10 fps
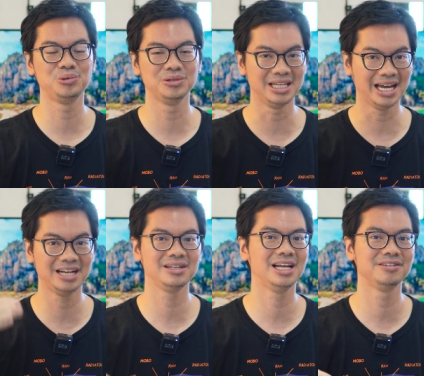to the
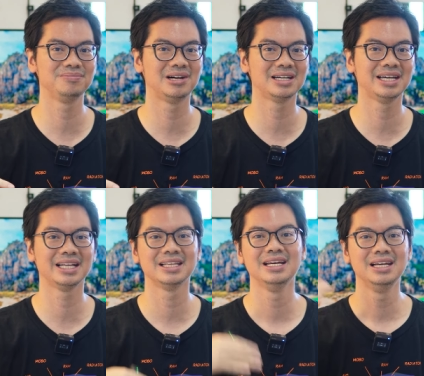entry-level
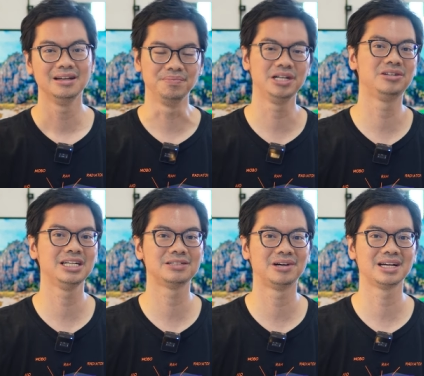market,
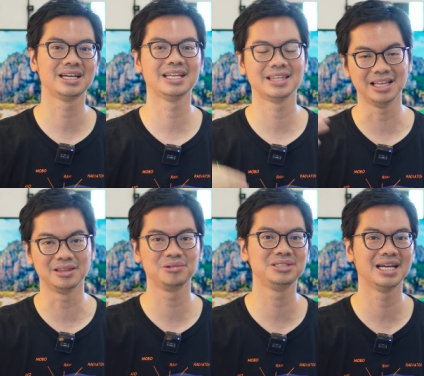mid-range market,
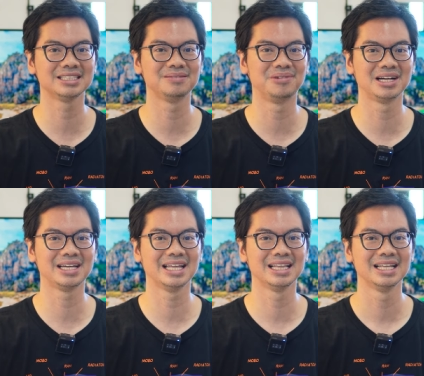enthusiast
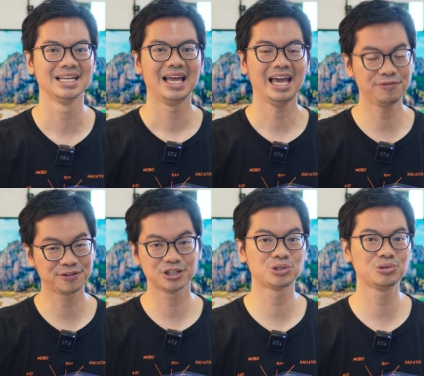market. And
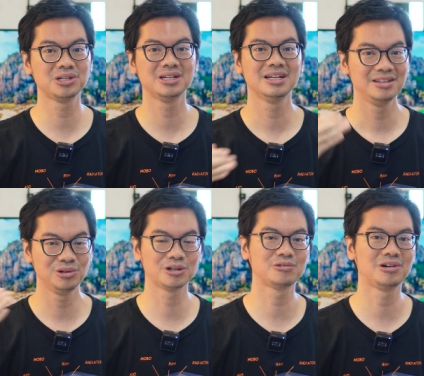for sure,
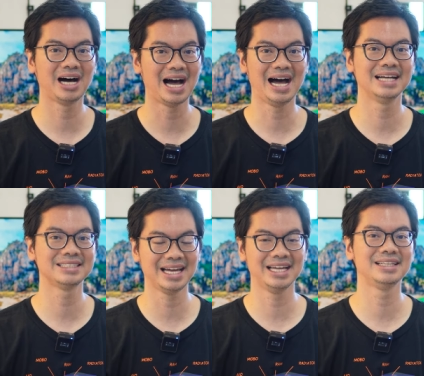Noctua
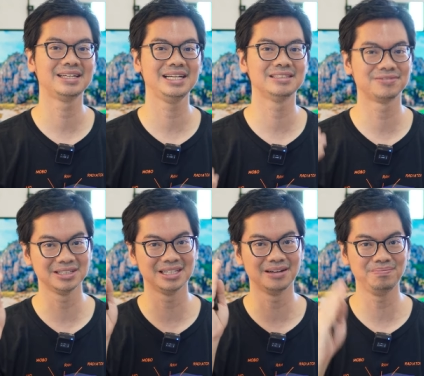has entries
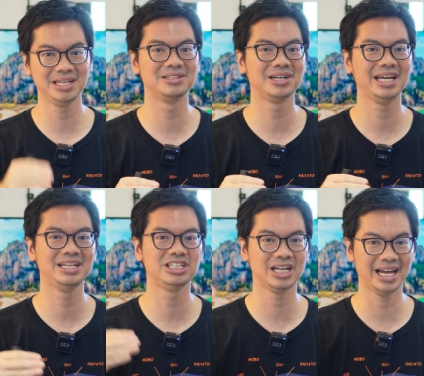for the
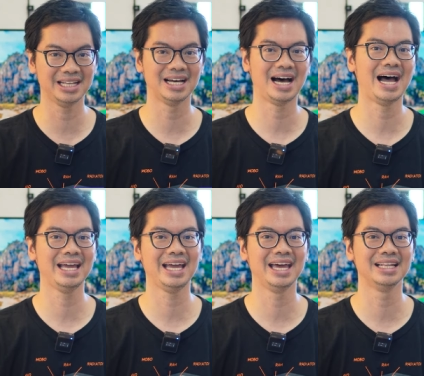mid-range and the
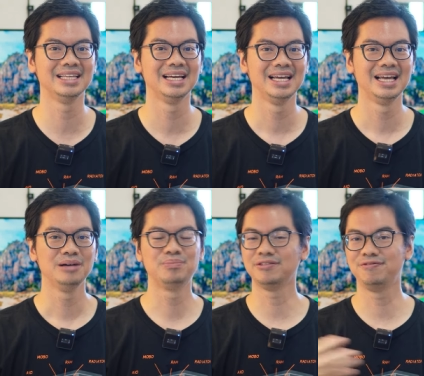high-end,
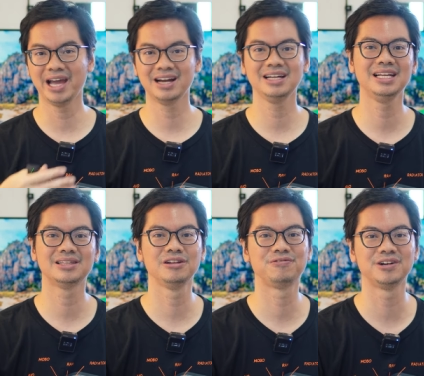but very
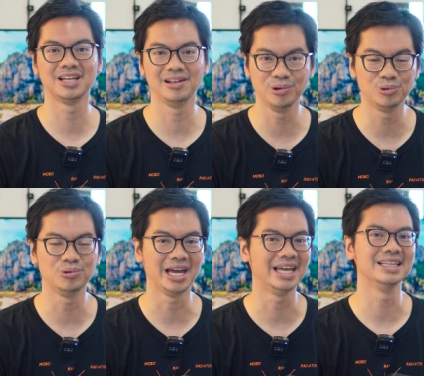little for the
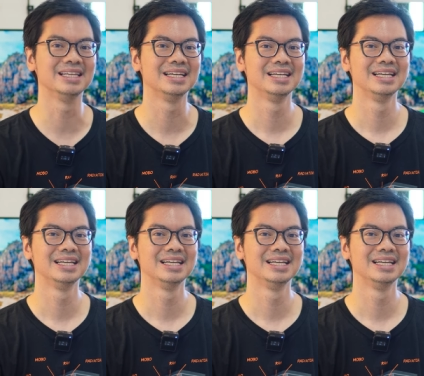low-end.